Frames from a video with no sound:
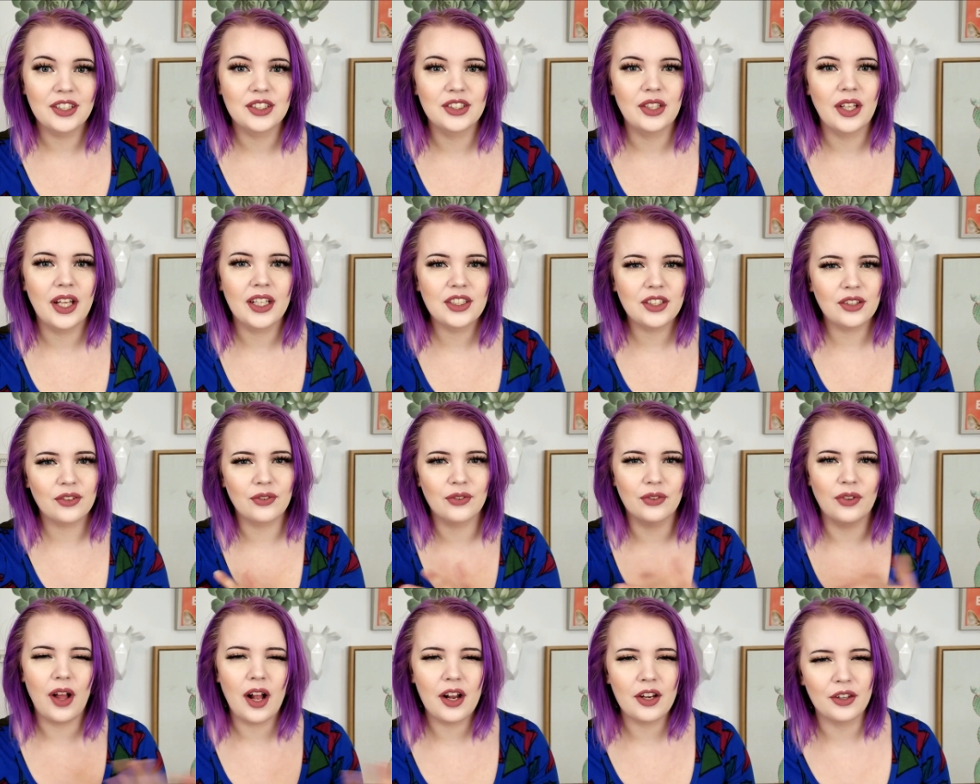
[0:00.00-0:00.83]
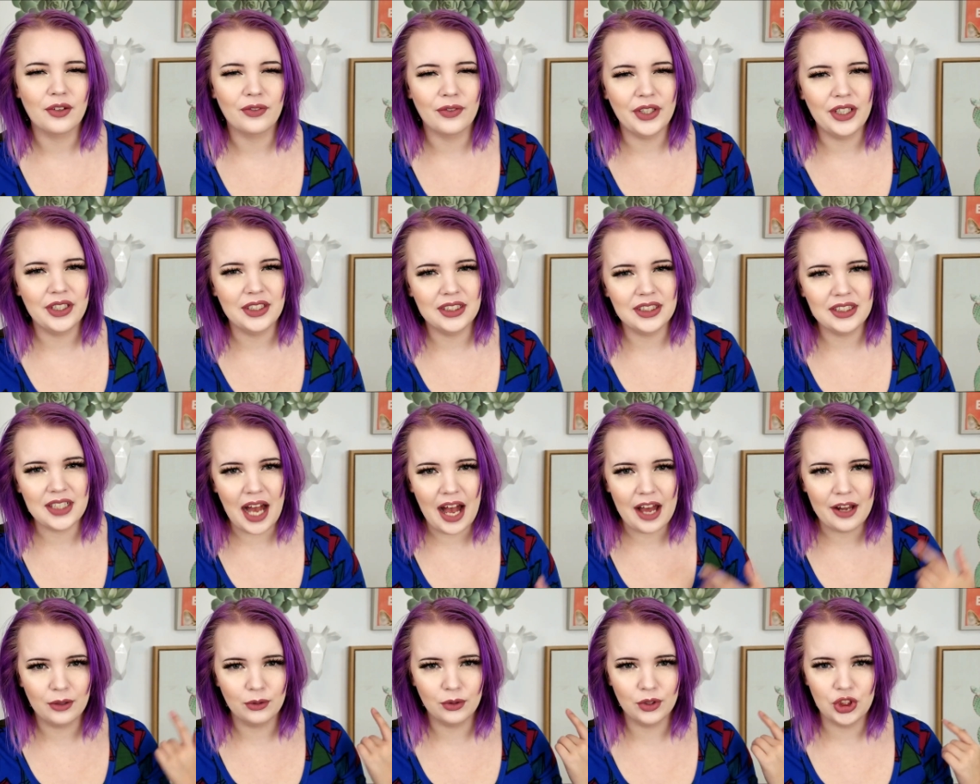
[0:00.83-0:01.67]
So that's a lot of the reasons
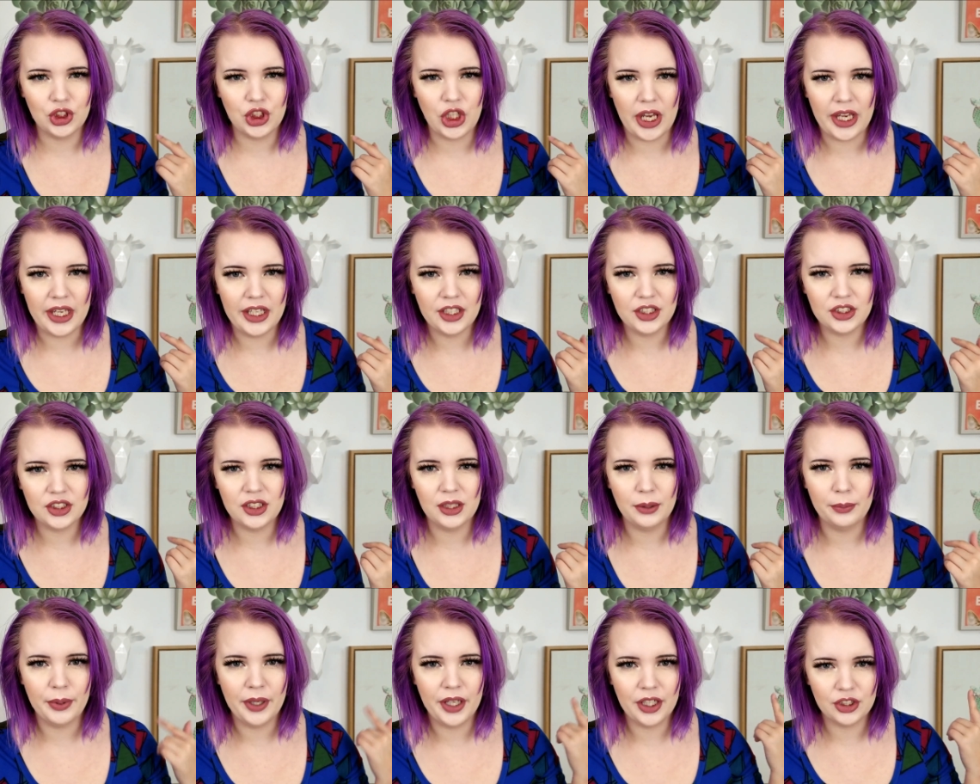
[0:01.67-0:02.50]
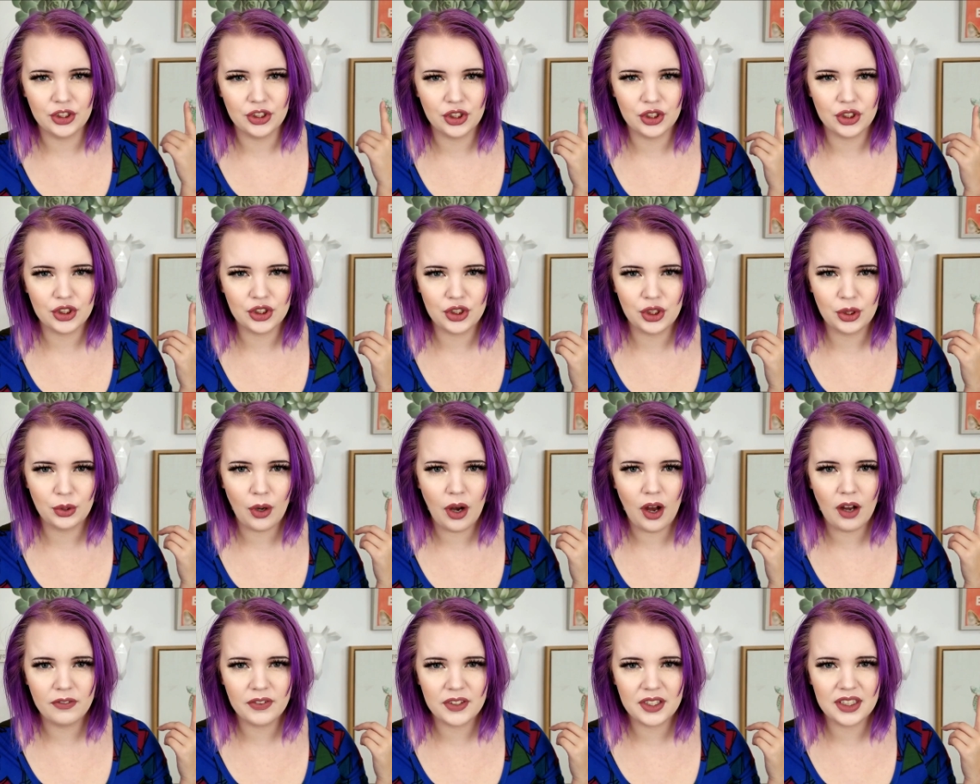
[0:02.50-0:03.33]
I don't change the pictures too
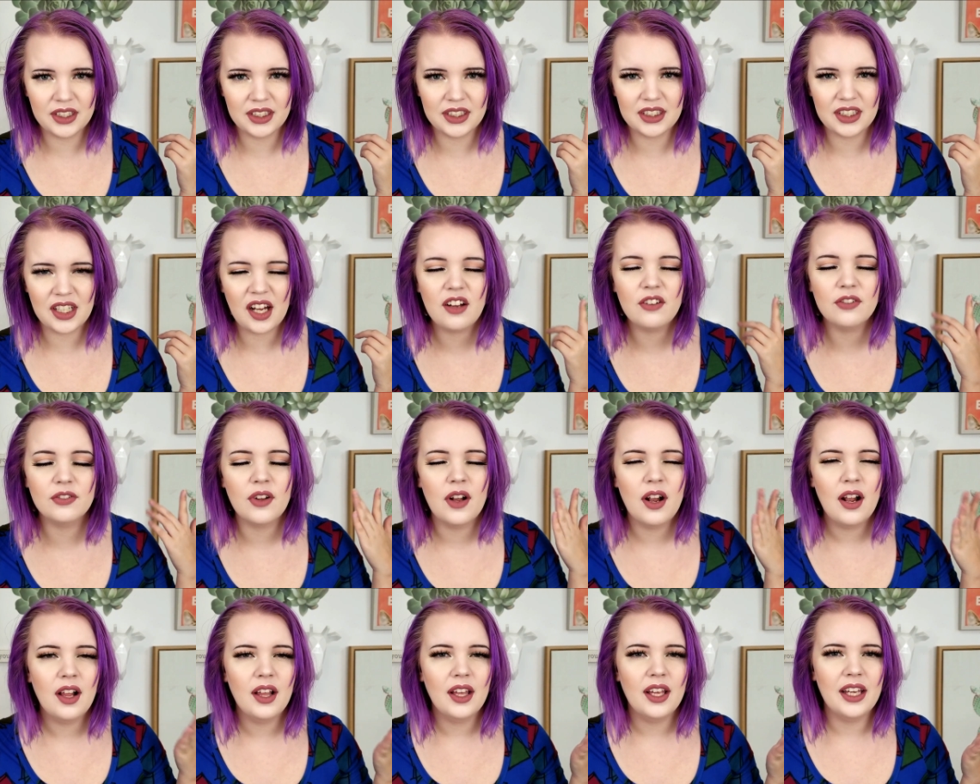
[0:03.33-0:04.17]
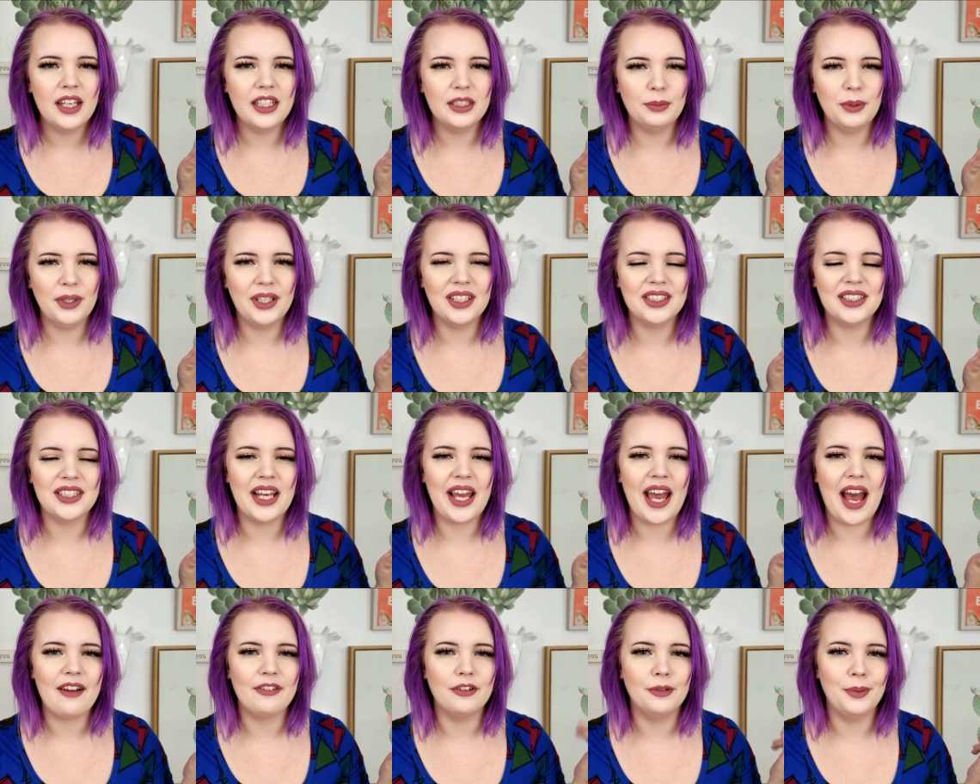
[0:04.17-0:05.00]
often and stuff is because
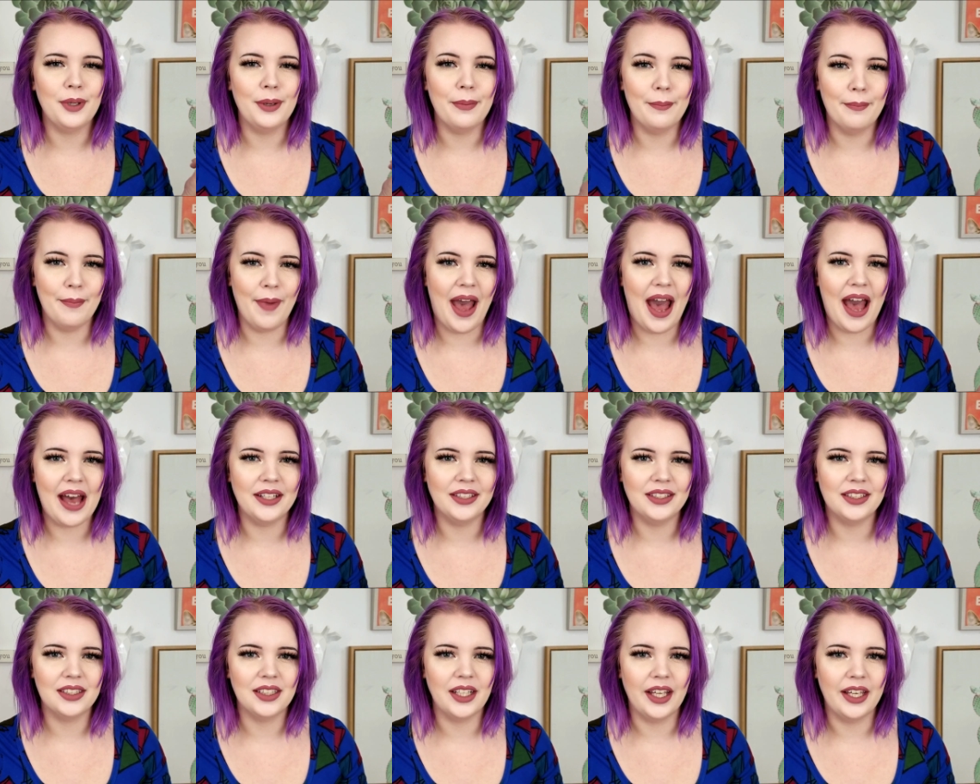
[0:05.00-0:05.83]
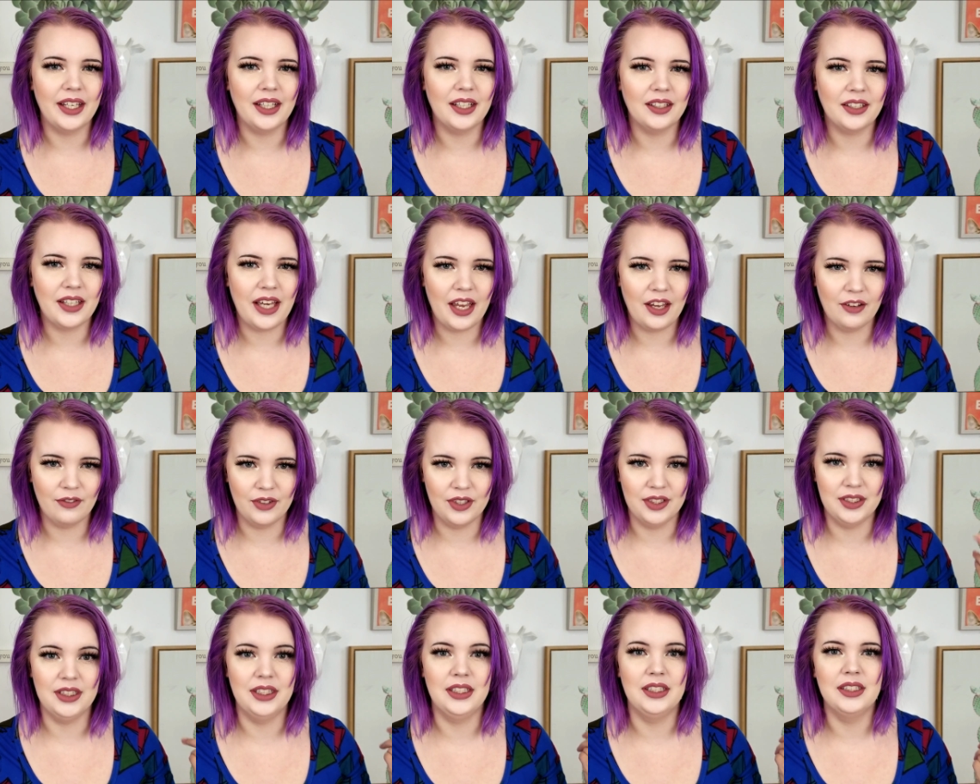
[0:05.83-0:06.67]
they have to be matte, like
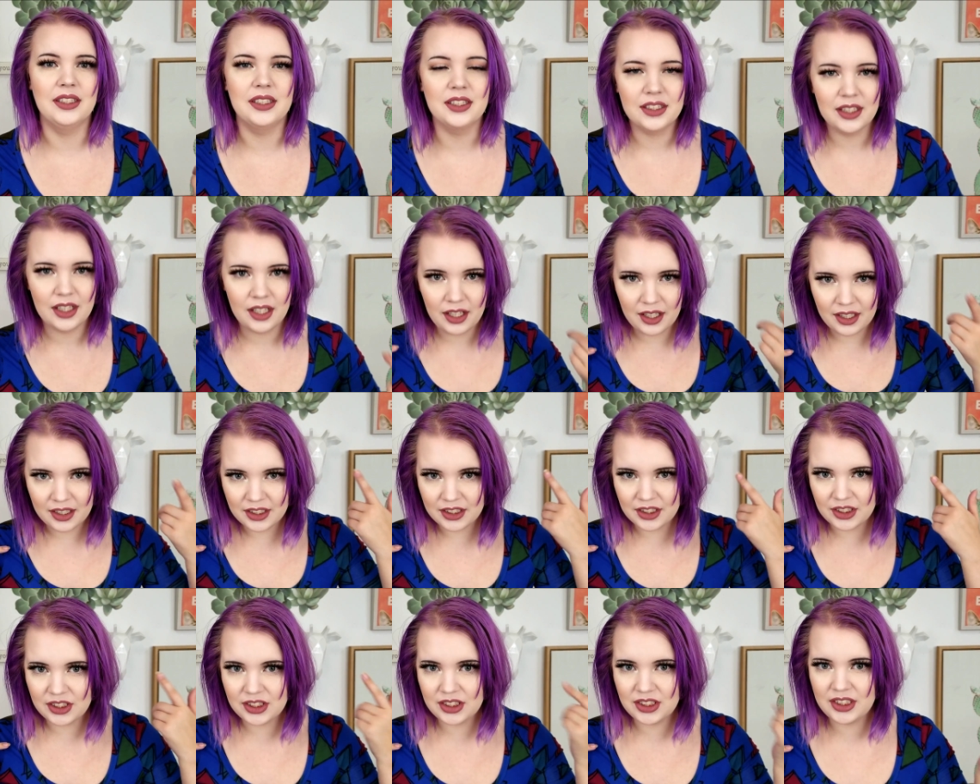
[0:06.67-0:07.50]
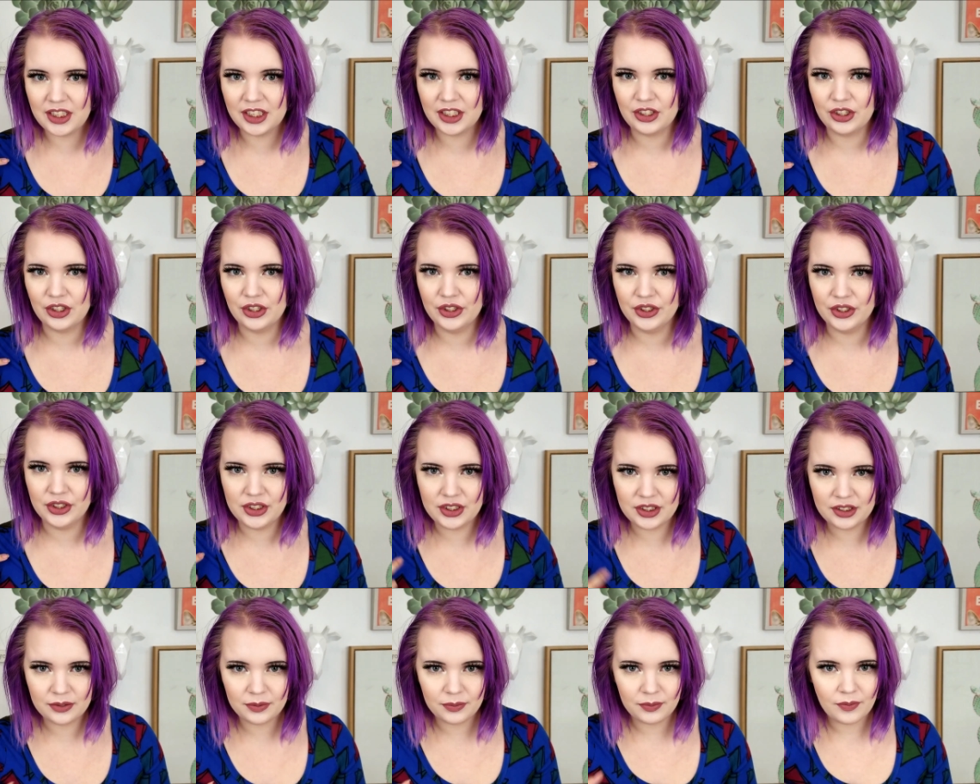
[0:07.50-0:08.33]
canvases,
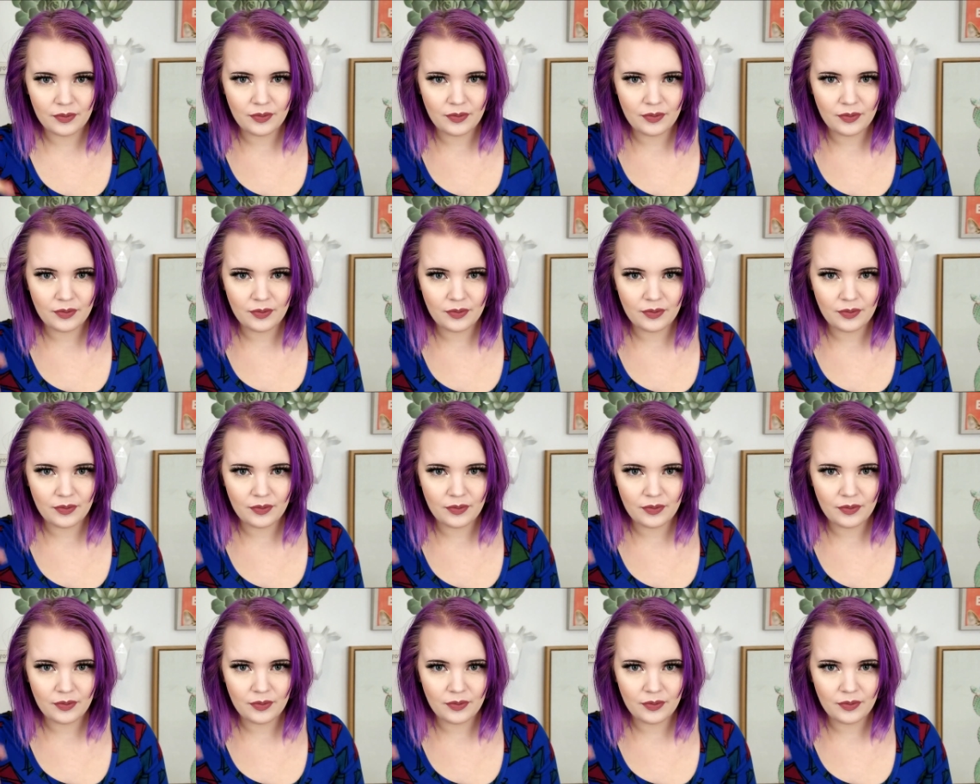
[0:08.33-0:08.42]
stickers,